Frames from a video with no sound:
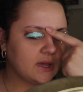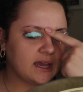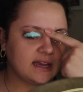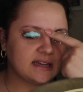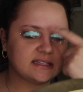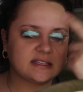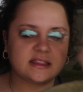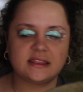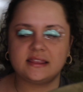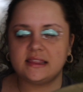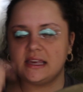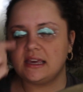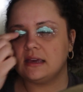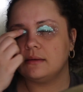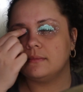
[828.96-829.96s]
I guess
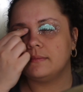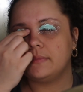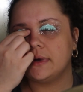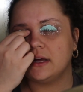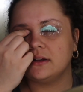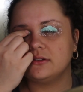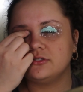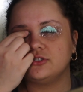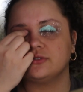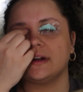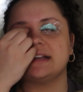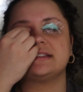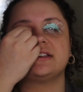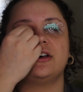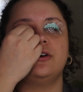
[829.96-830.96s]
theme, but
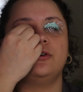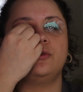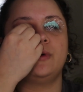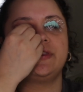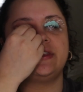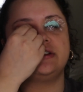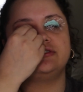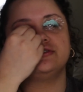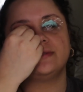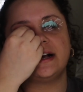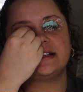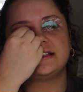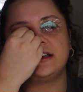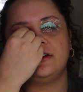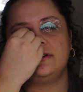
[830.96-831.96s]
dress code, what the
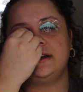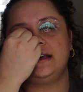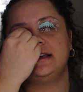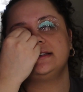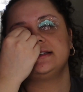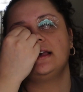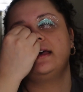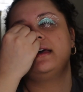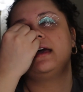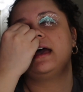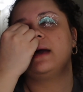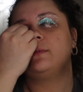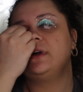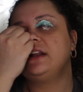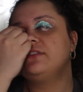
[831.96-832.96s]
dress code is.
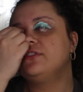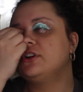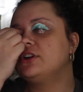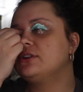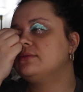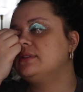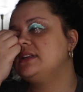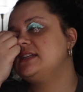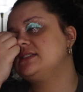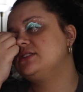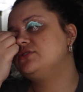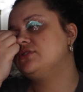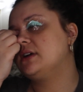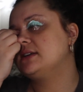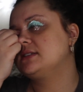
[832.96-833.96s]
I'm waiting for her to release the
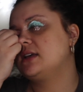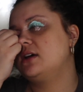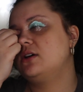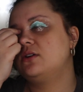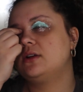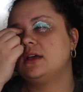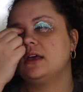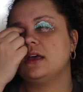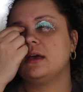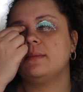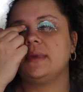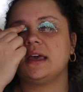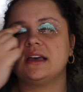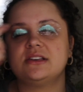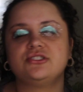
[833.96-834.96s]
dress code
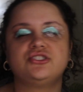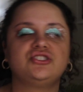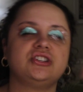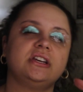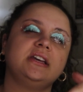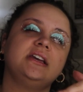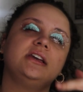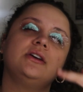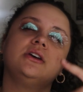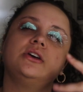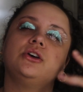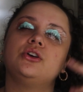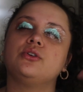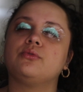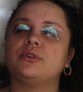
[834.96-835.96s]
because she
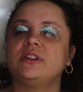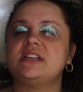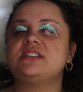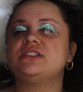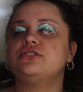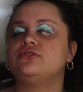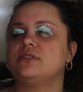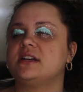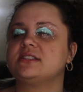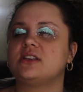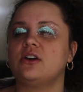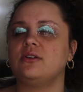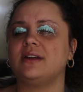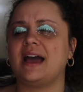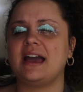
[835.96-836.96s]
released the dress
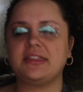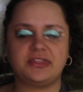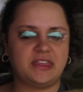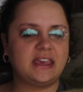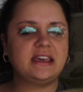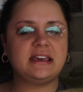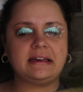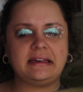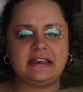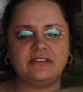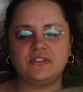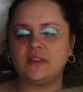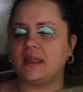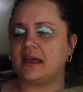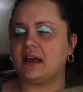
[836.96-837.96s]
code, I think
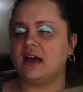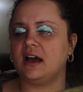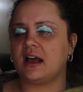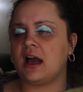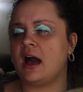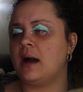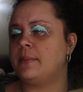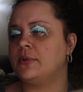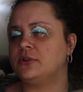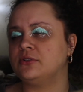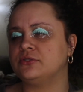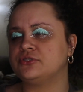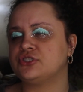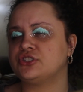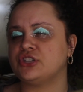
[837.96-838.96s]
even like a couple
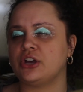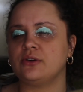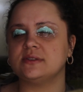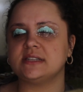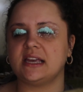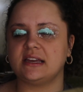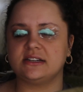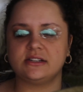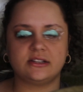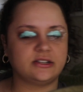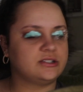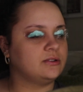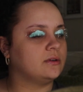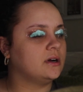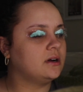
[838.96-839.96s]
shows into the
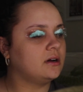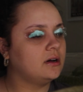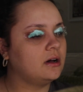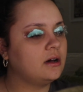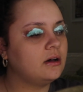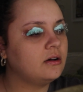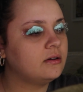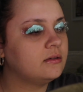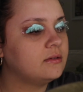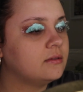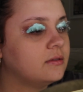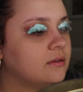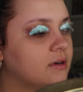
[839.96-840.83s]
tour. Oh,